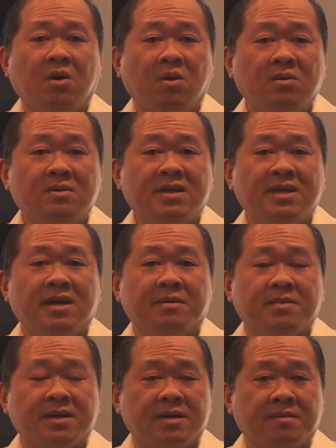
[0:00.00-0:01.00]
Only a
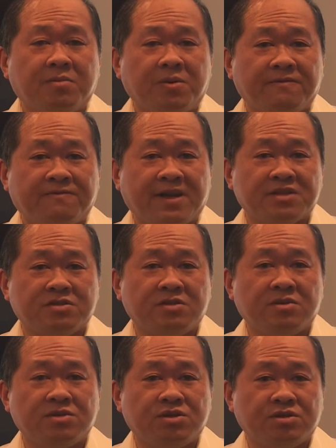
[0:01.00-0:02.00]

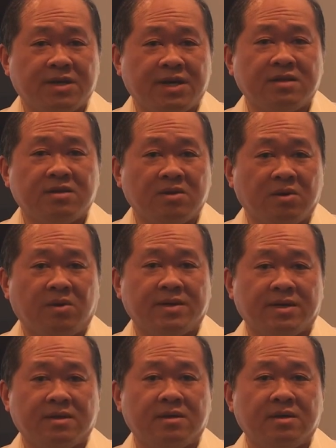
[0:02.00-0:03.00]
professional trained
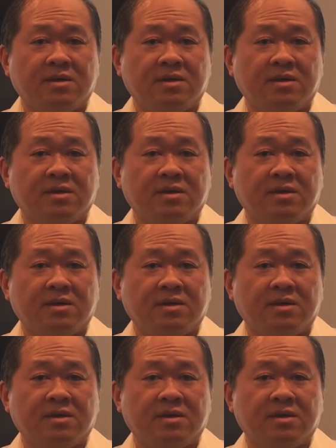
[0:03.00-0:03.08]
lawyer